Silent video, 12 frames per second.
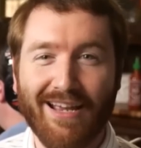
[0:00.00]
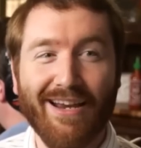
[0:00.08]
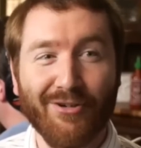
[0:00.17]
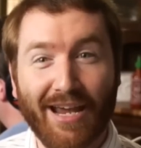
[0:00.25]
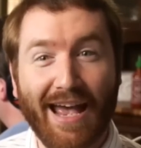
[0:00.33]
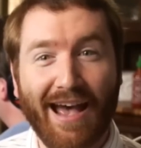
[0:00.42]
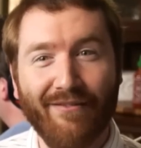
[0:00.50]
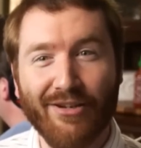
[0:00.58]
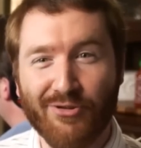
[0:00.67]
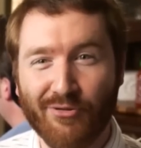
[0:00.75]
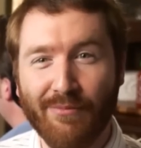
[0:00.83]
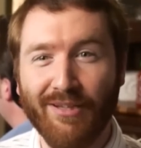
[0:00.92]
I actually have a
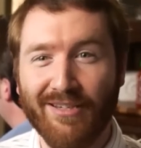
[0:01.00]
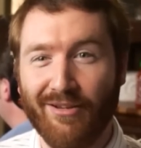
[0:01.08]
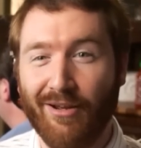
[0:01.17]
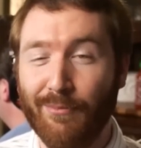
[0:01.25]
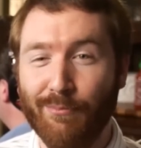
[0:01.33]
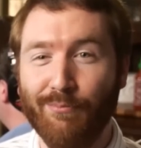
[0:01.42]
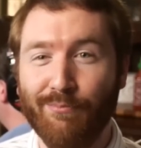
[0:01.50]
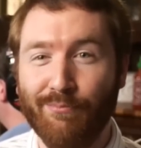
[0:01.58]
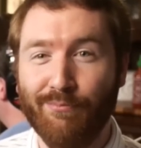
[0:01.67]
dream list on